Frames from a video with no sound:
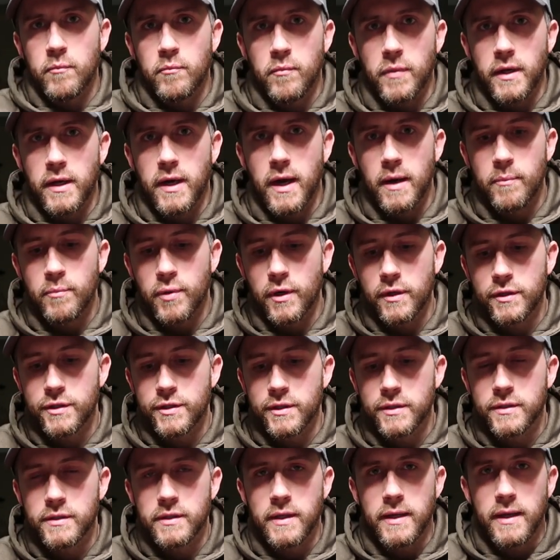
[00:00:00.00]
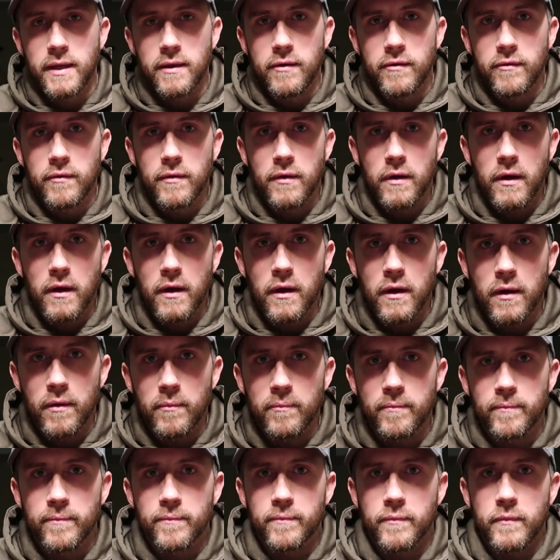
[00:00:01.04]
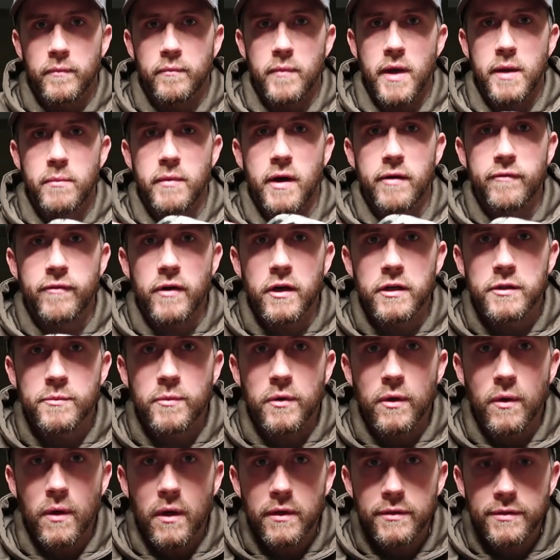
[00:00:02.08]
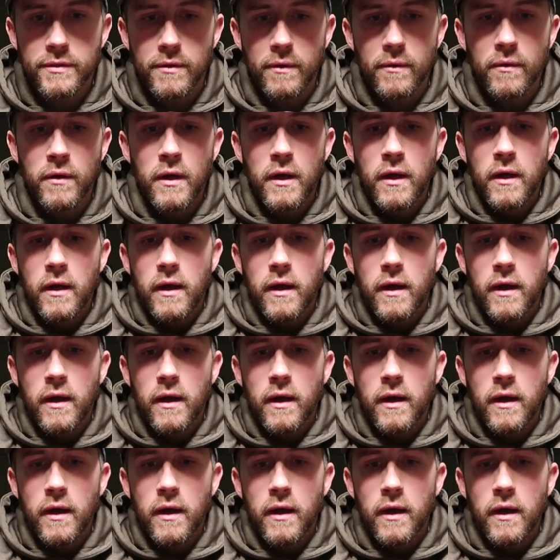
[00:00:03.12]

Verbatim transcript: but I purchased the, um, made by Fox Pro also,